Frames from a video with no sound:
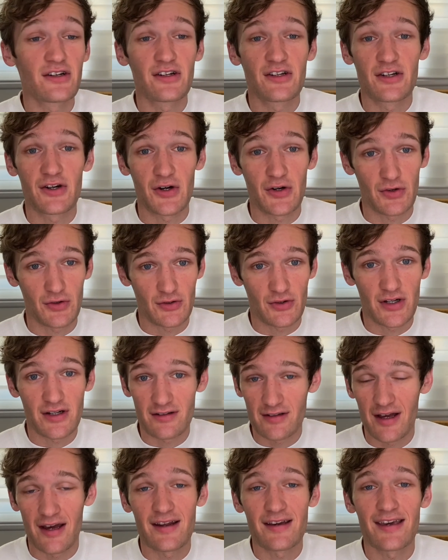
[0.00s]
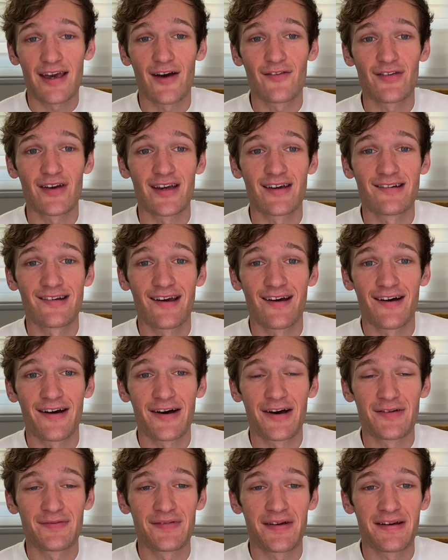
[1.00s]
go drink a lot of caffeine
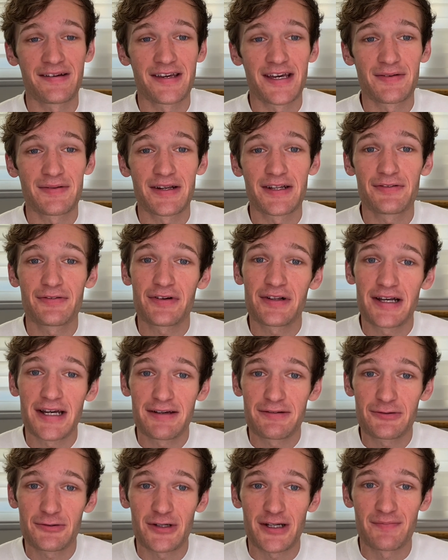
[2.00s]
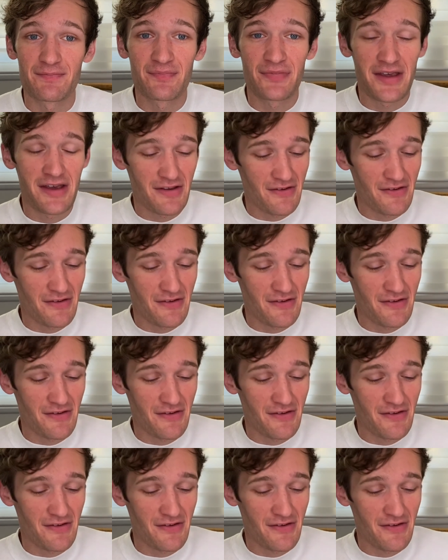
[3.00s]
and get ready for a live stream.